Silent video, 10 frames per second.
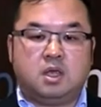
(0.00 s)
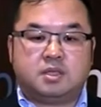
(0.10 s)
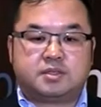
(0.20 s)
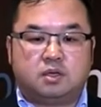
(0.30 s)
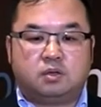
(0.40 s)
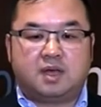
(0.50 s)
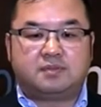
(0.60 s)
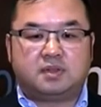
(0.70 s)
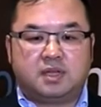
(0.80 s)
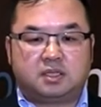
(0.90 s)
So after
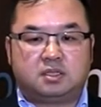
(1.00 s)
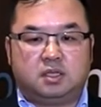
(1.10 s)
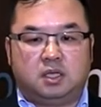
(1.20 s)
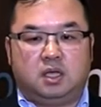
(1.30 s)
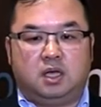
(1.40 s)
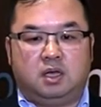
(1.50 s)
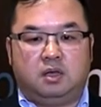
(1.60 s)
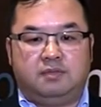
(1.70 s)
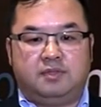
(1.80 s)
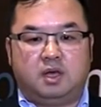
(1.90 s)
that, uh,
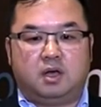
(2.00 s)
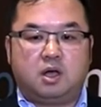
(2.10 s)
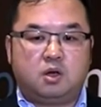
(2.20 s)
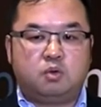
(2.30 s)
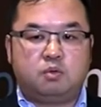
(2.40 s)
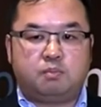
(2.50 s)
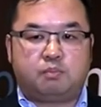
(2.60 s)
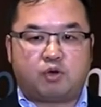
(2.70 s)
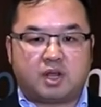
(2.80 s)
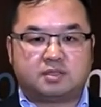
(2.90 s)
the whole
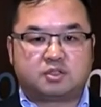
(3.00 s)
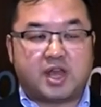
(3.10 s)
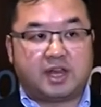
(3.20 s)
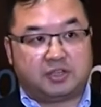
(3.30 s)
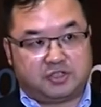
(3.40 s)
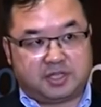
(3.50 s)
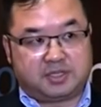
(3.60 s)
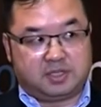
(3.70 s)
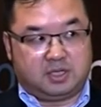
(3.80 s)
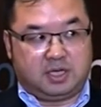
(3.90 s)
brand strategy just
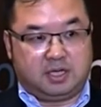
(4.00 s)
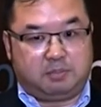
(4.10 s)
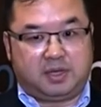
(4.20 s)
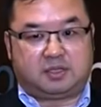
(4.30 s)
a, uh, a, little bit,